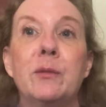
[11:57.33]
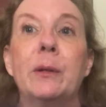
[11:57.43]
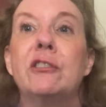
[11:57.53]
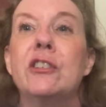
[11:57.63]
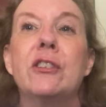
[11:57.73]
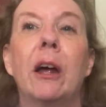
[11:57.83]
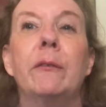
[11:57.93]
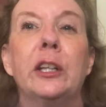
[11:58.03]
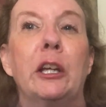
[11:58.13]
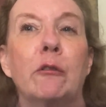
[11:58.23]
But she's not
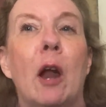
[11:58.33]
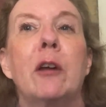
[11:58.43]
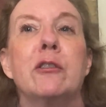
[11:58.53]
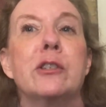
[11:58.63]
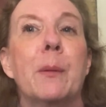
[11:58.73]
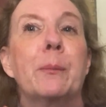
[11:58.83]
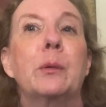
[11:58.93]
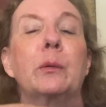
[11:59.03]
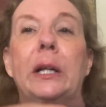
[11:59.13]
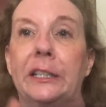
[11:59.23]
really a writer's
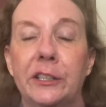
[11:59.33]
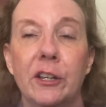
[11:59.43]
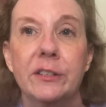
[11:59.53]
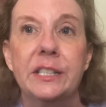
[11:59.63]
apprentice.